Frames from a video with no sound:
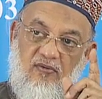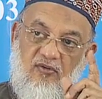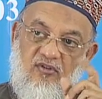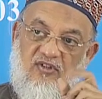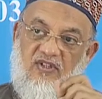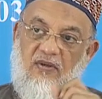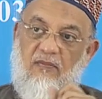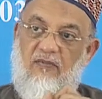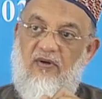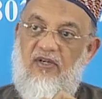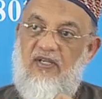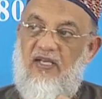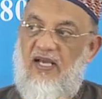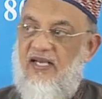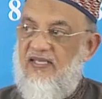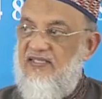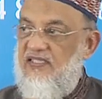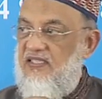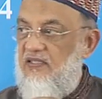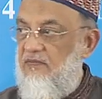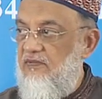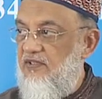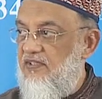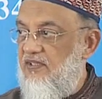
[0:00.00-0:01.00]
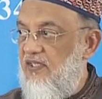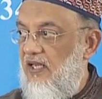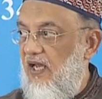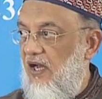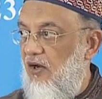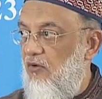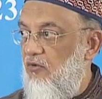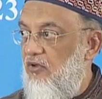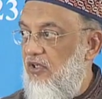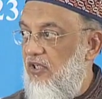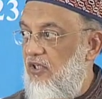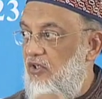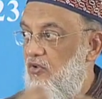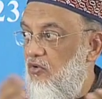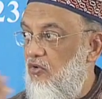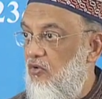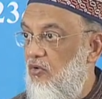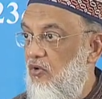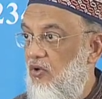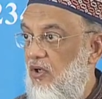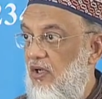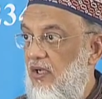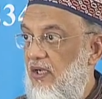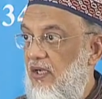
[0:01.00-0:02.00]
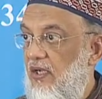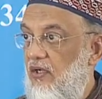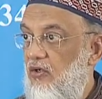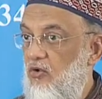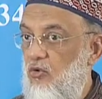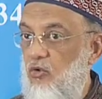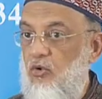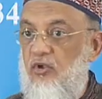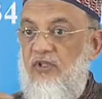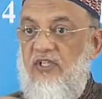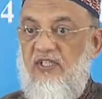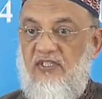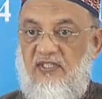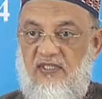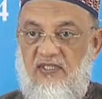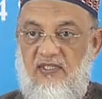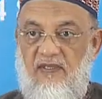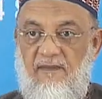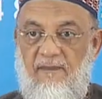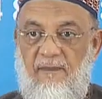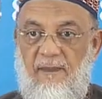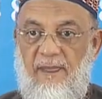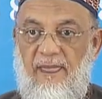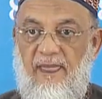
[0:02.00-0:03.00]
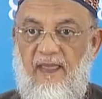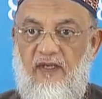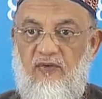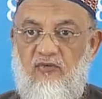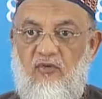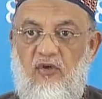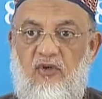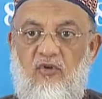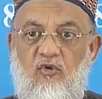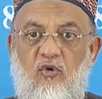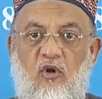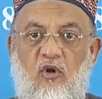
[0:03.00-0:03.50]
So somebody asked him, he said, how did you do this? So he